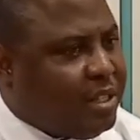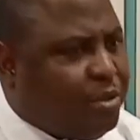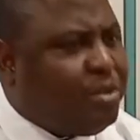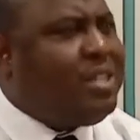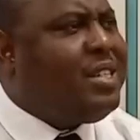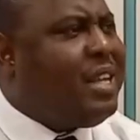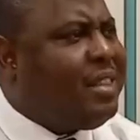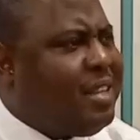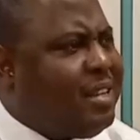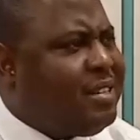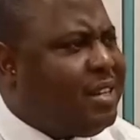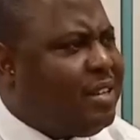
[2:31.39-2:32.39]
So these are
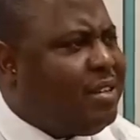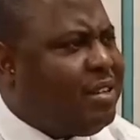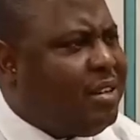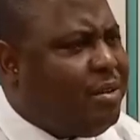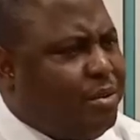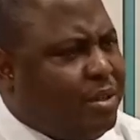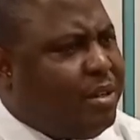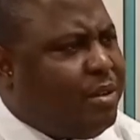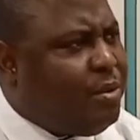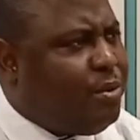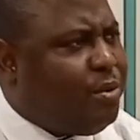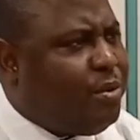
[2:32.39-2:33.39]
things that
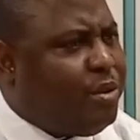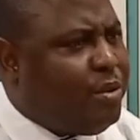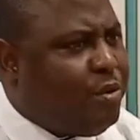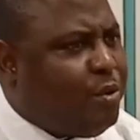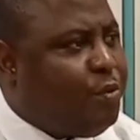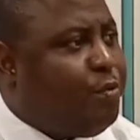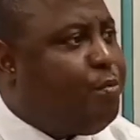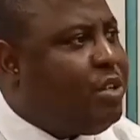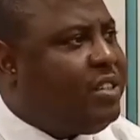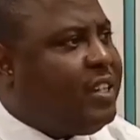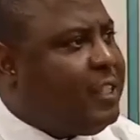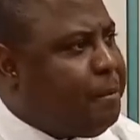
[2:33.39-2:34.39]
you put
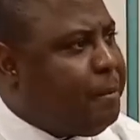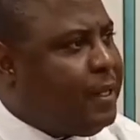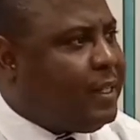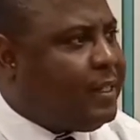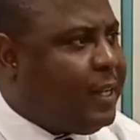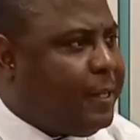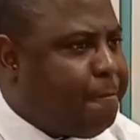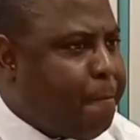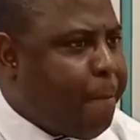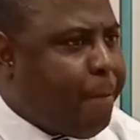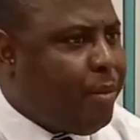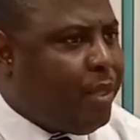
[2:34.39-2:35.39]
sentiment aside
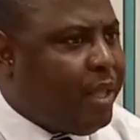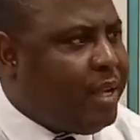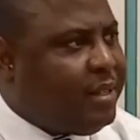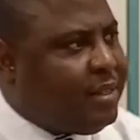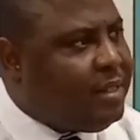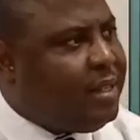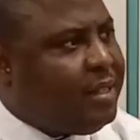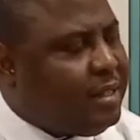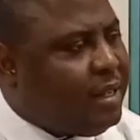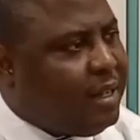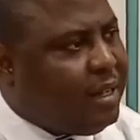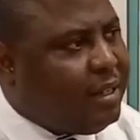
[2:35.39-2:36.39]
and see that
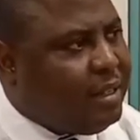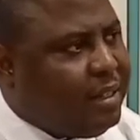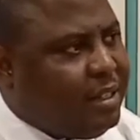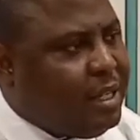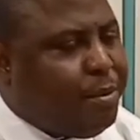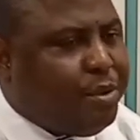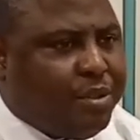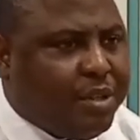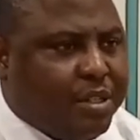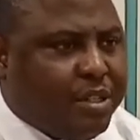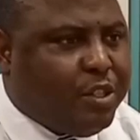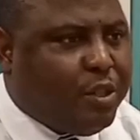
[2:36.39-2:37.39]
he
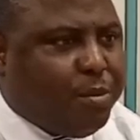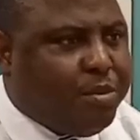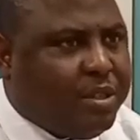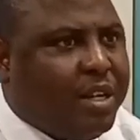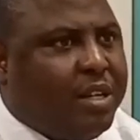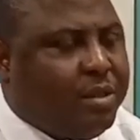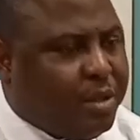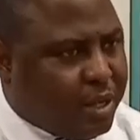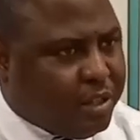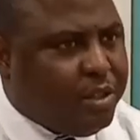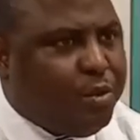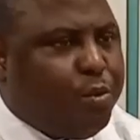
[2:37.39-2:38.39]
demonstrated something, and I
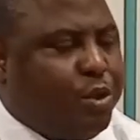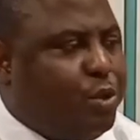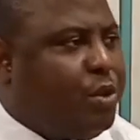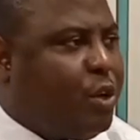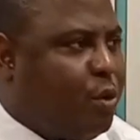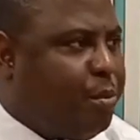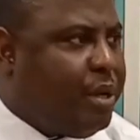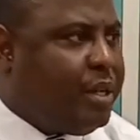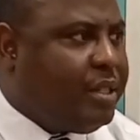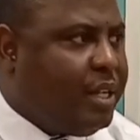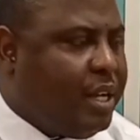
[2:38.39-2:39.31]
think we should recommend